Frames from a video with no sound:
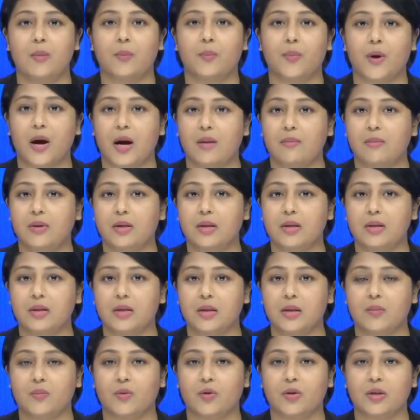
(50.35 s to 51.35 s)
Prime
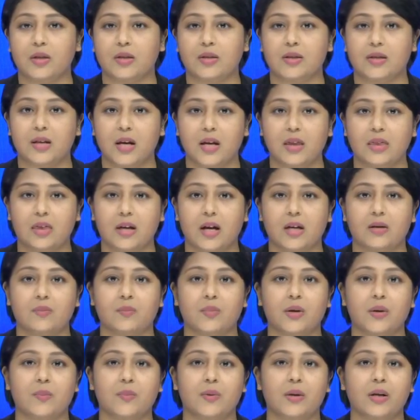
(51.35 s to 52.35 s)
Minister Modi said
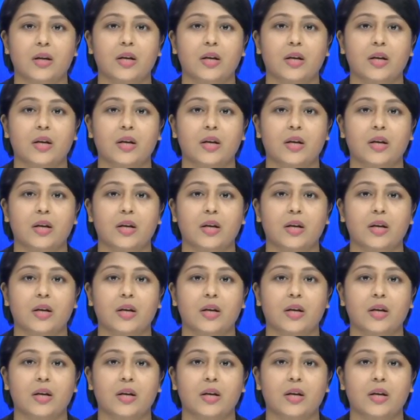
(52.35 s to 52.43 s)
that people